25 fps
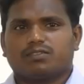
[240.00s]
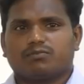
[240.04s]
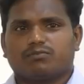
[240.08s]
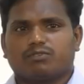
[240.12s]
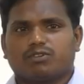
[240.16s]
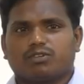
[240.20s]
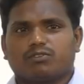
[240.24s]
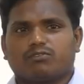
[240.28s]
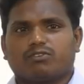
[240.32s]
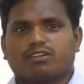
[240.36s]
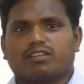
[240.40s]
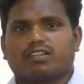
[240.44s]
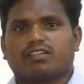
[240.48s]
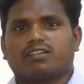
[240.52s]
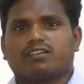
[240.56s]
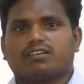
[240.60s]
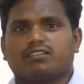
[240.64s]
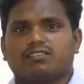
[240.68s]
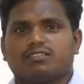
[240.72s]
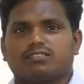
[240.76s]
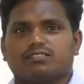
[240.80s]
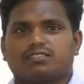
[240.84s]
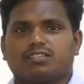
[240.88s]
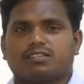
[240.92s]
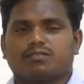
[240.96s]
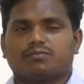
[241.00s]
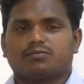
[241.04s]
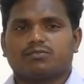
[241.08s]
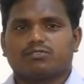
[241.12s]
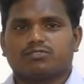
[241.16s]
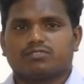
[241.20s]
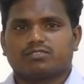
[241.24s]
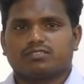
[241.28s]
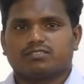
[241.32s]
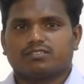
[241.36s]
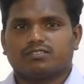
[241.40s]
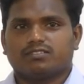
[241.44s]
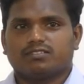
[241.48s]
if you are working on the same
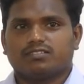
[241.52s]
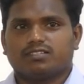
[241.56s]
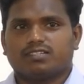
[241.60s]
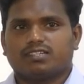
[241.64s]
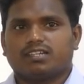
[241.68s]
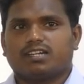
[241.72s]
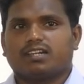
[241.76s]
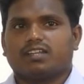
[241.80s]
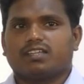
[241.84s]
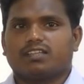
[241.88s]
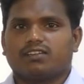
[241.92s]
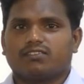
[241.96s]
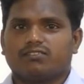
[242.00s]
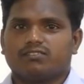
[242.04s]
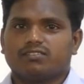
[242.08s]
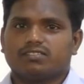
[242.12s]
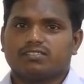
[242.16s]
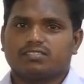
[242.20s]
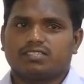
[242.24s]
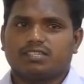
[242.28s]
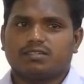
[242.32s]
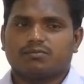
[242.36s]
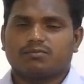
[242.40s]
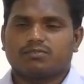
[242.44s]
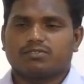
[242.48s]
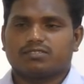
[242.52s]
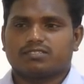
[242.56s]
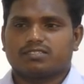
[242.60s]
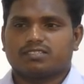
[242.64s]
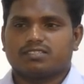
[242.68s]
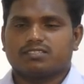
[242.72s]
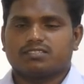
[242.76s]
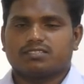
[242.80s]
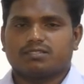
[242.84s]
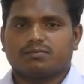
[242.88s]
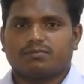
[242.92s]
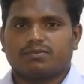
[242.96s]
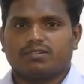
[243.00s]
question in and around the same question
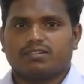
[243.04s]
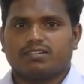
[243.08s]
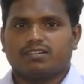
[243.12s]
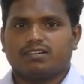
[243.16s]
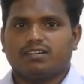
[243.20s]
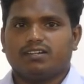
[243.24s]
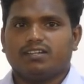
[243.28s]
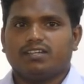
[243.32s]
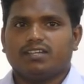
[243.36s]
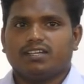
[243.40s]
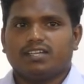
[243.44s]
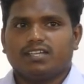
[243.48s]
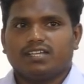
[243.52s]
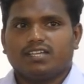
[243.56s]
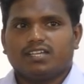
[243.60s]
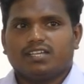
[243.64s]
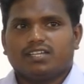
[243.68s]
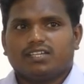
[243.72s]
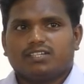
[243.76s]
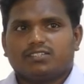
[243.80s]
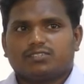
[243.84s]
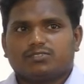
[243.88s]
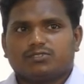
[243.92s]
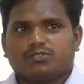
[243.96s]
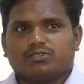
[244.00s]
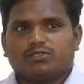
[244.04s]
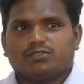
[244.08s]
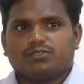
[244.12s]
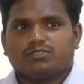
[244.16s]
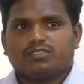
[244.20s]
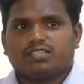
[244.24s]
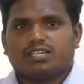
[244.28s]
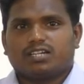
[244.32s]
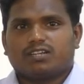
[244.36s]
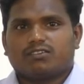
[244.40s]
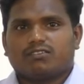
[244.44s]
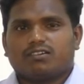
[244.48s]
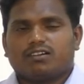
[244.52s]
is repeated so
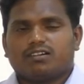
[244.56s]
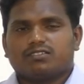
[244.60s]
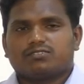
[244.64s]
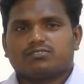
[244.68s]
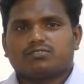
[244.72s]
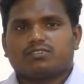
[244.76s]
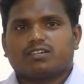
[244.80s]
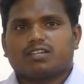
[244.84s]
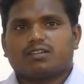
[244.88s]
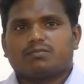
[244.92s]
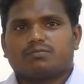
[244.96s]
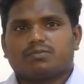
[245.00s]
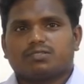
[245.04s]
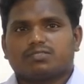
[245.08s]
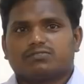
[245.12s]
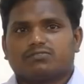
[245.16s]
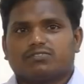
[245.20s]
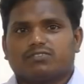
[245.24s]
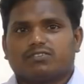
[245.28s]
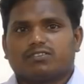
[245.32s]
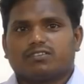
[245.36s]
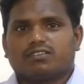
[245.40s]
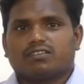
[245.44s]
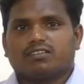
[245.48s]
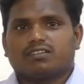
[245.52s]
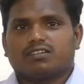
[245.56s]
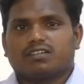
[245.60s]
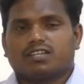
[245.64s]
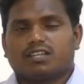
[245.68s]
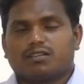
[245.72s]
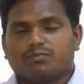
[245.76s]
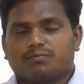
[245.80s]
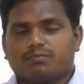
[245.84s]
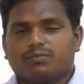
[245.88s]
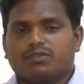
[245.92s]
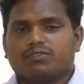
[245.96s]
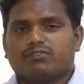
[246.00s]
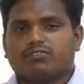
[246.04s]
that will also help us for uh,
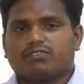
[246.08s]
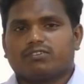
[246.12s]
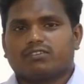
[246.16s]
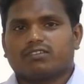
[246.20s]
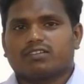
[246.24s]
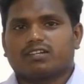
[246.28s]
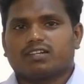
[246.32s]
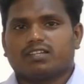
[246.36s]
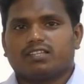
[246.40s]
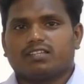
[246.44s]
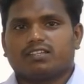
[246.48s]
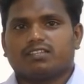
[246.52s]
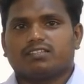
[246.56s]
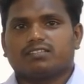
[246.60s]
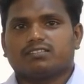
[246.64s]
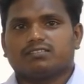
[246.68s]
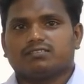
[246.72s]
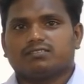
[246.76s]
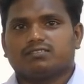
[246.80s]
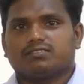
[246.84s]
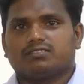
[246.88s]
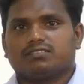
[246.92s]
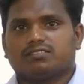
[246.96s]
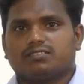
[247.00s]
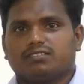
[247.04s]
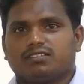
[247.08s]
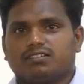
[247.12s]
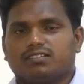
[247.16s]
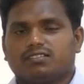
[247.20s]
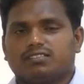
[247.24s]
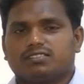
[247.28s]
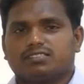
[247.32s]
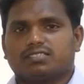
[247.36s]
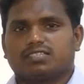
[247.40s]
help me for clearing uh, this